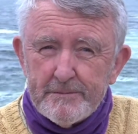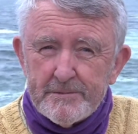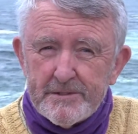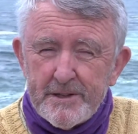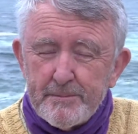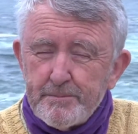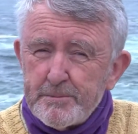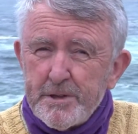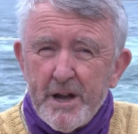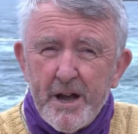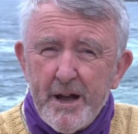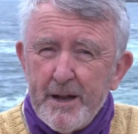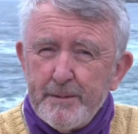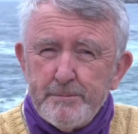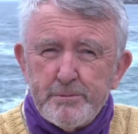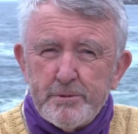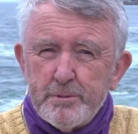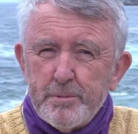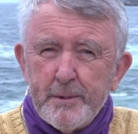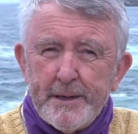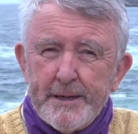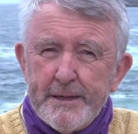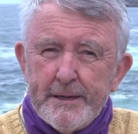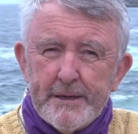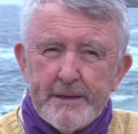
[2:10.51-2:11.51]
Sometimes
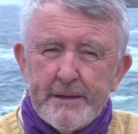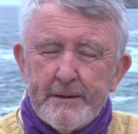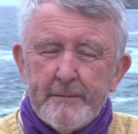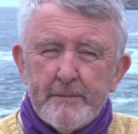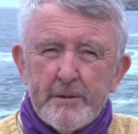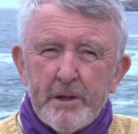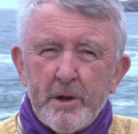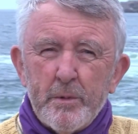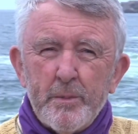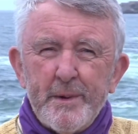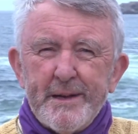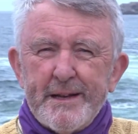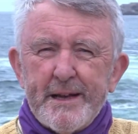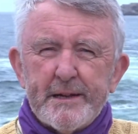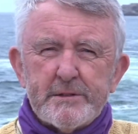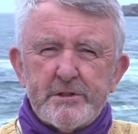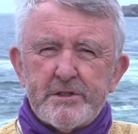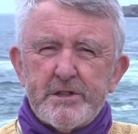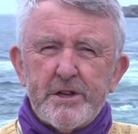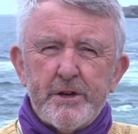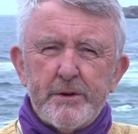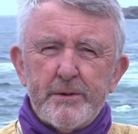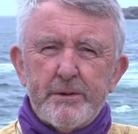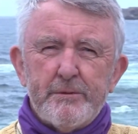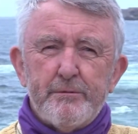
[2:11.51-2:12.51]
we, we get
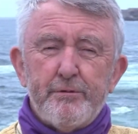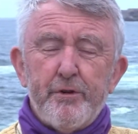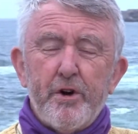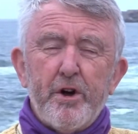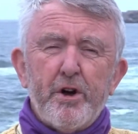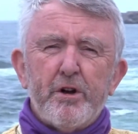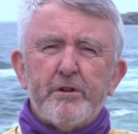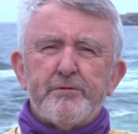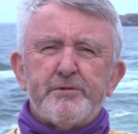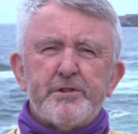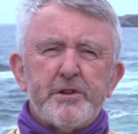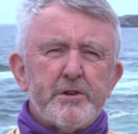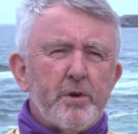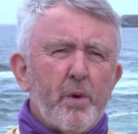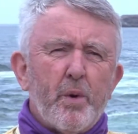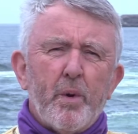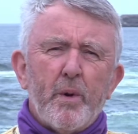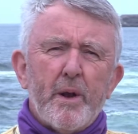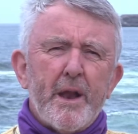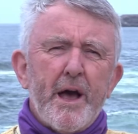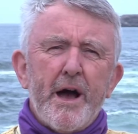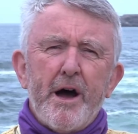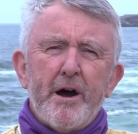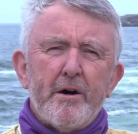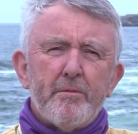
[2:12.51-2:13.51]
so involved in
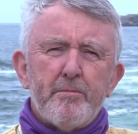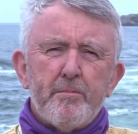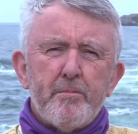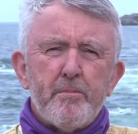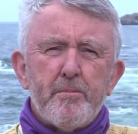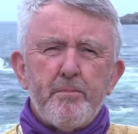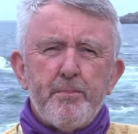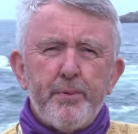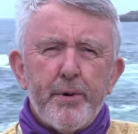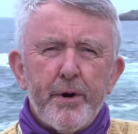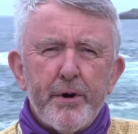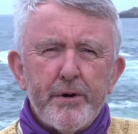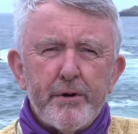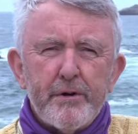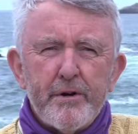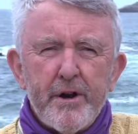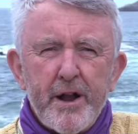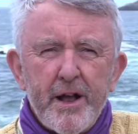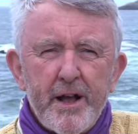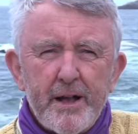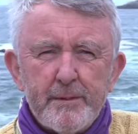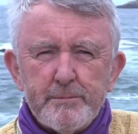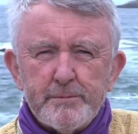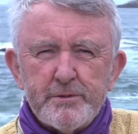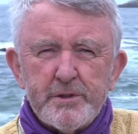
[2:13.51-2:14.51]
all our
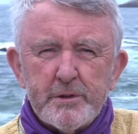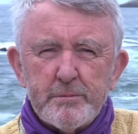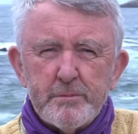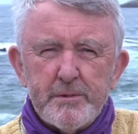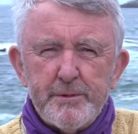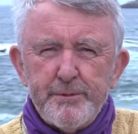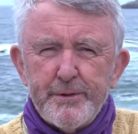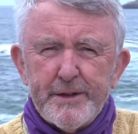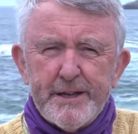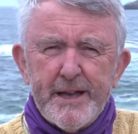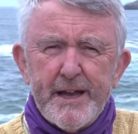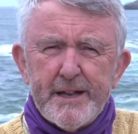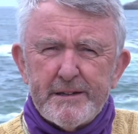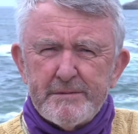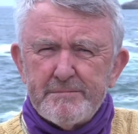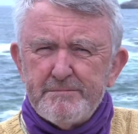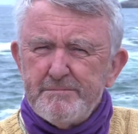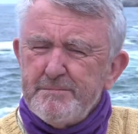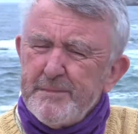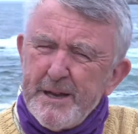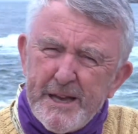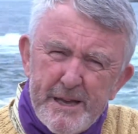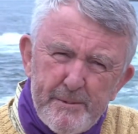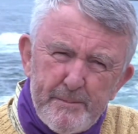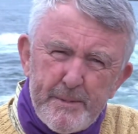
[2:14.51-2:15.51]
programs and we forget
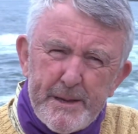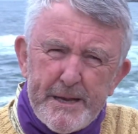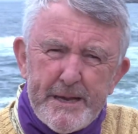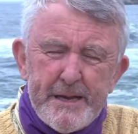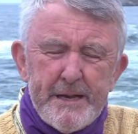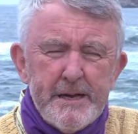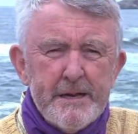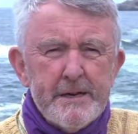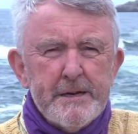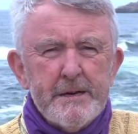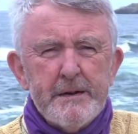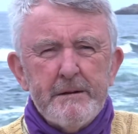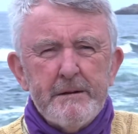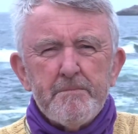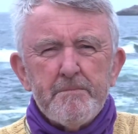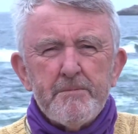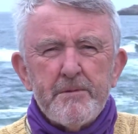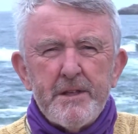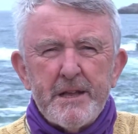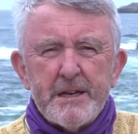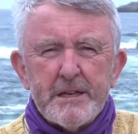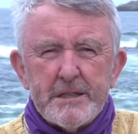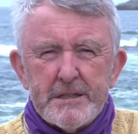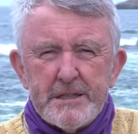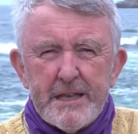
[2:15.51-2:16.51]
maybe
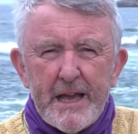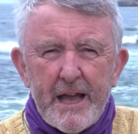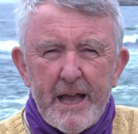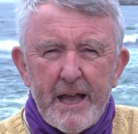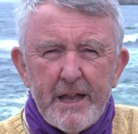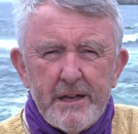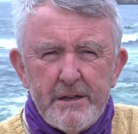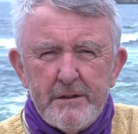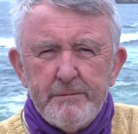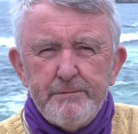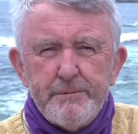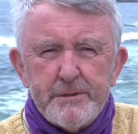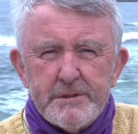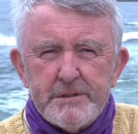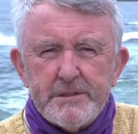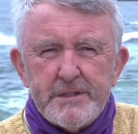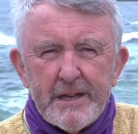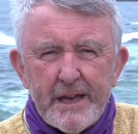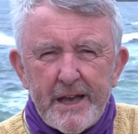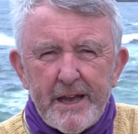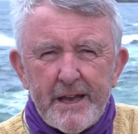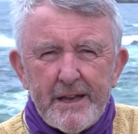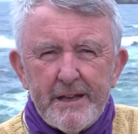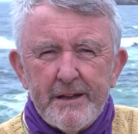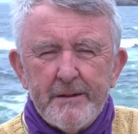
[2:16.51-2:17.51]
that at the end of the
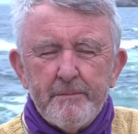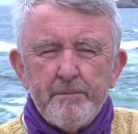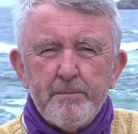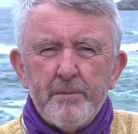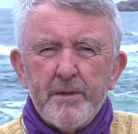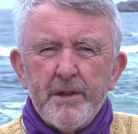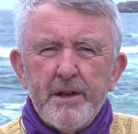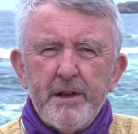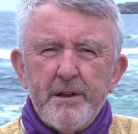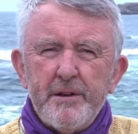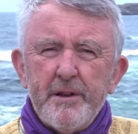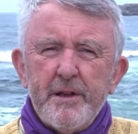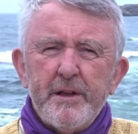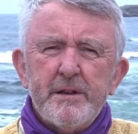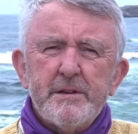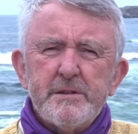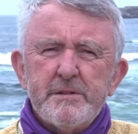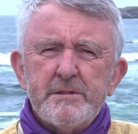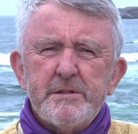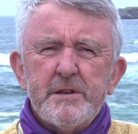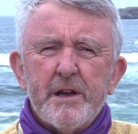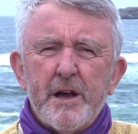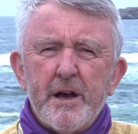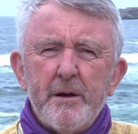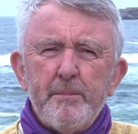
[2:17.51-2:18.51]
day, it
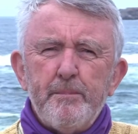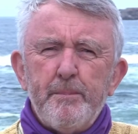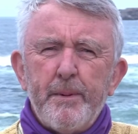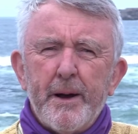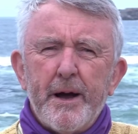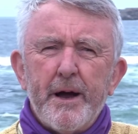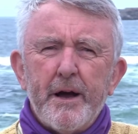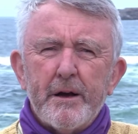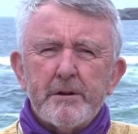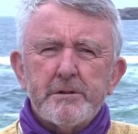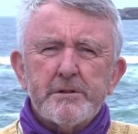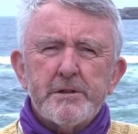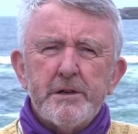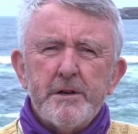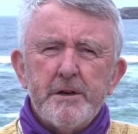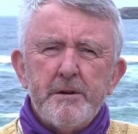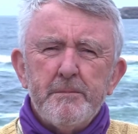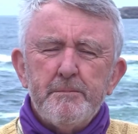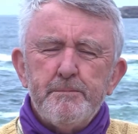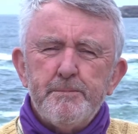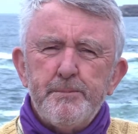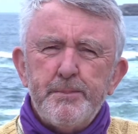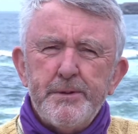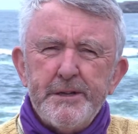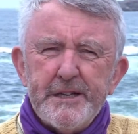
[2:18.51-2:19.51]
is about
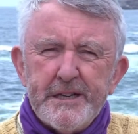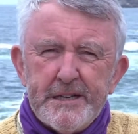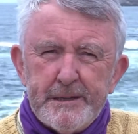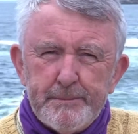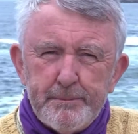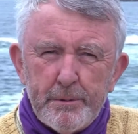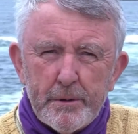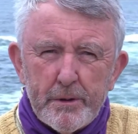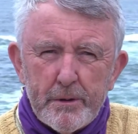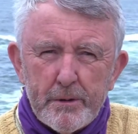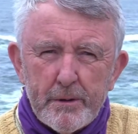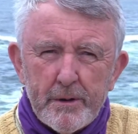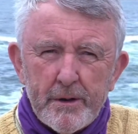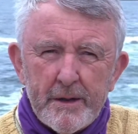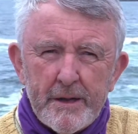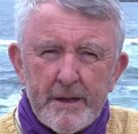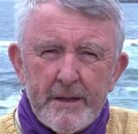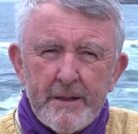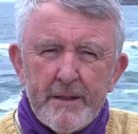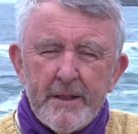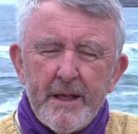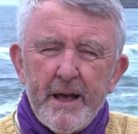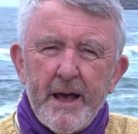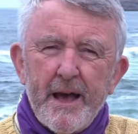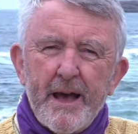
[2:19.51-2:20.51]
people
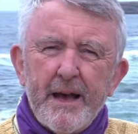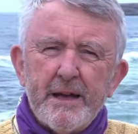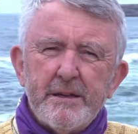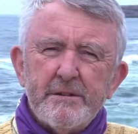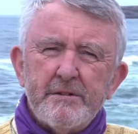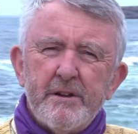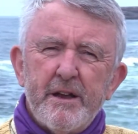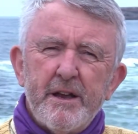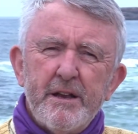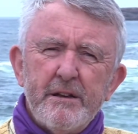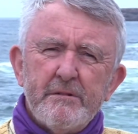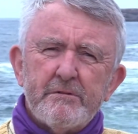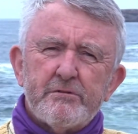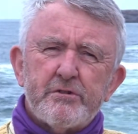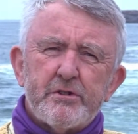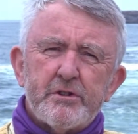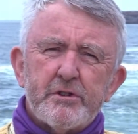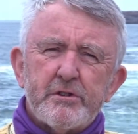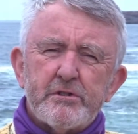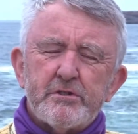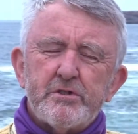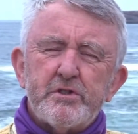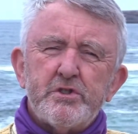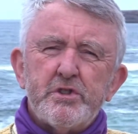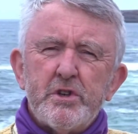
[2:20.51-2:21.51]
and
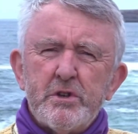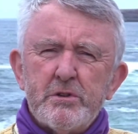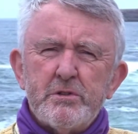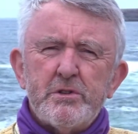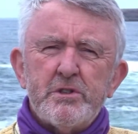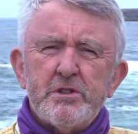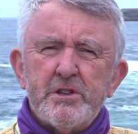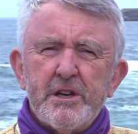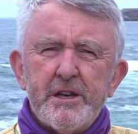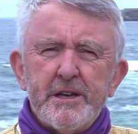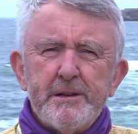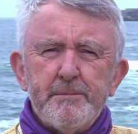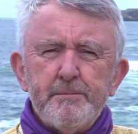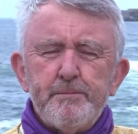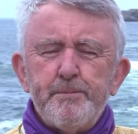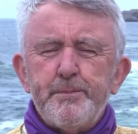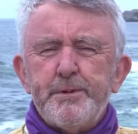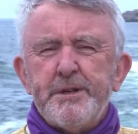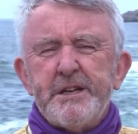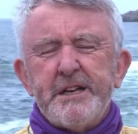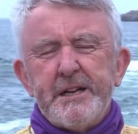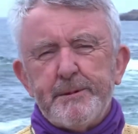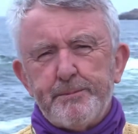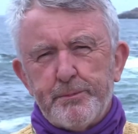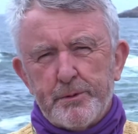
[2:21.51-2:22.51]
introducing
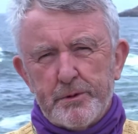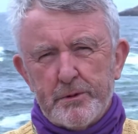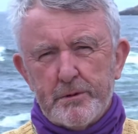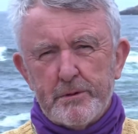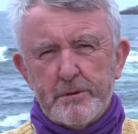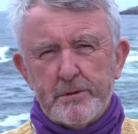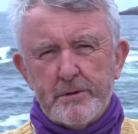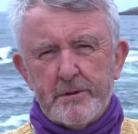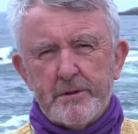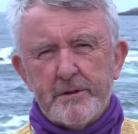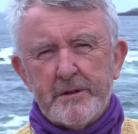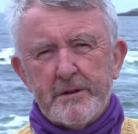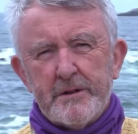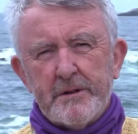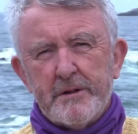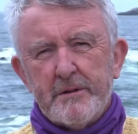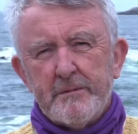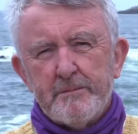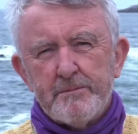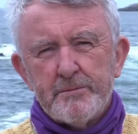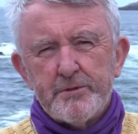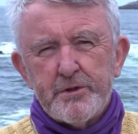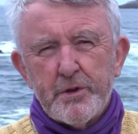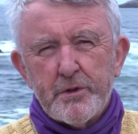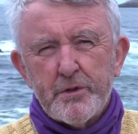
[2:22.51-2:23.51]
people
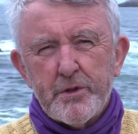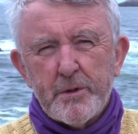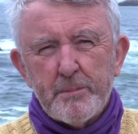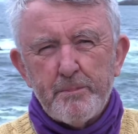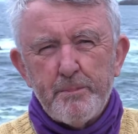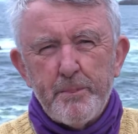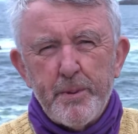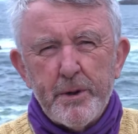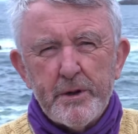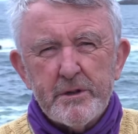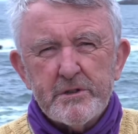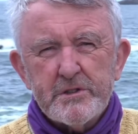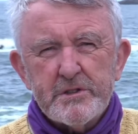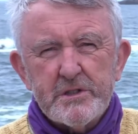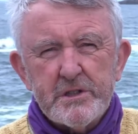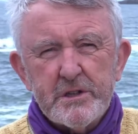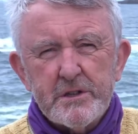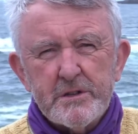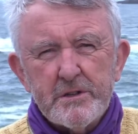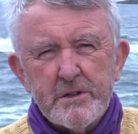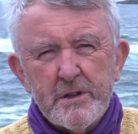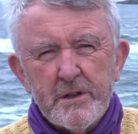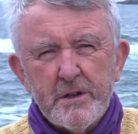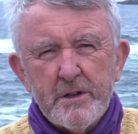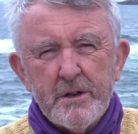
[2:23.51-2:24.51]
to the
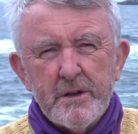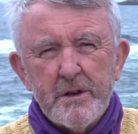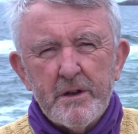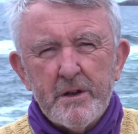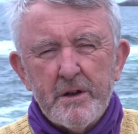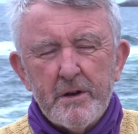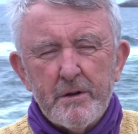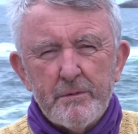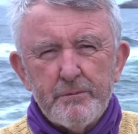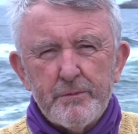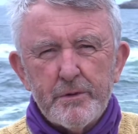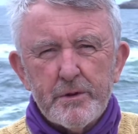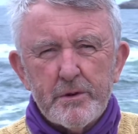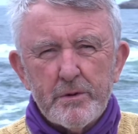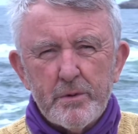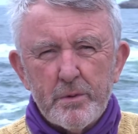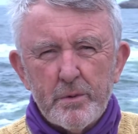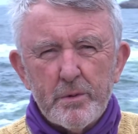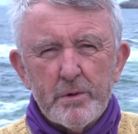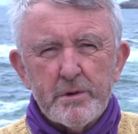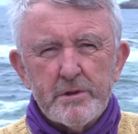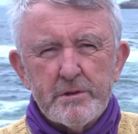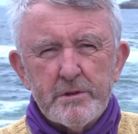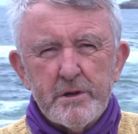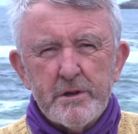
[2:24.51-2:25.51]
person of the
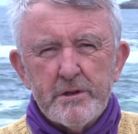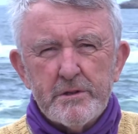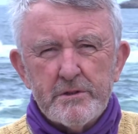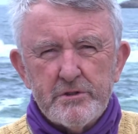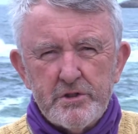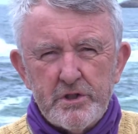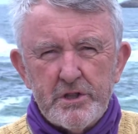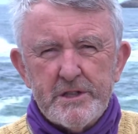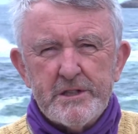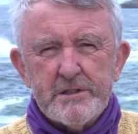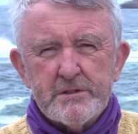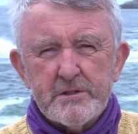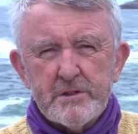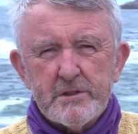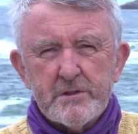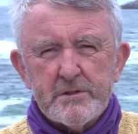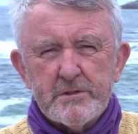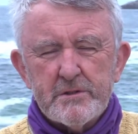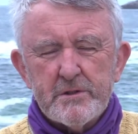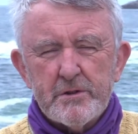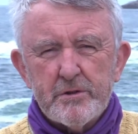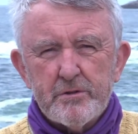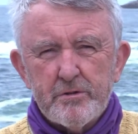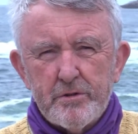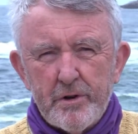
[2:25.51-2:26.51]
Lord Jesus
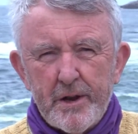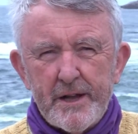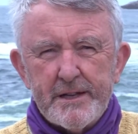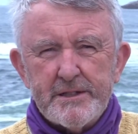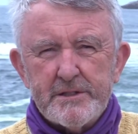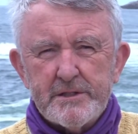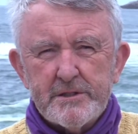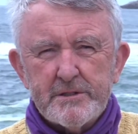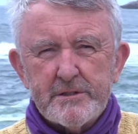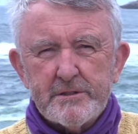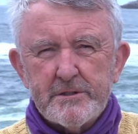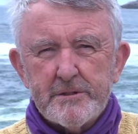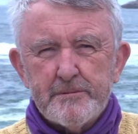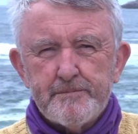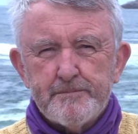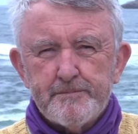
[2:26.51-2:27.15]
Christ.